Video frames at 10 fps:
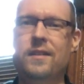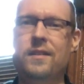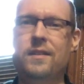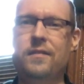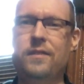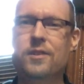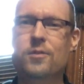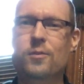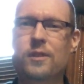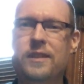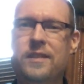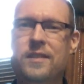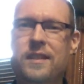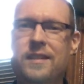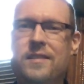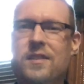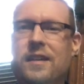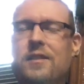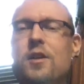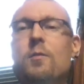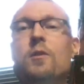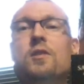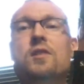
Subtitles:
The official release date is October